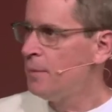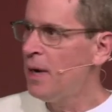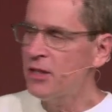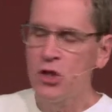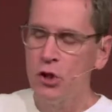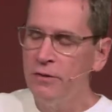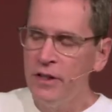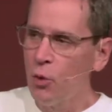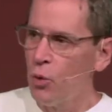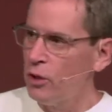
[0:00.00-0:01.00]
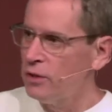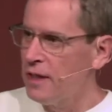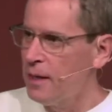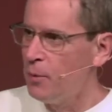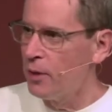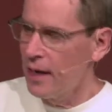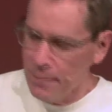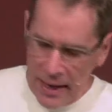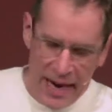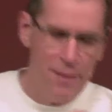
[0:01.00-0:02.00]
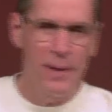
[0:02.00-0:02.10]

I'm not serving the world anymore. And I might have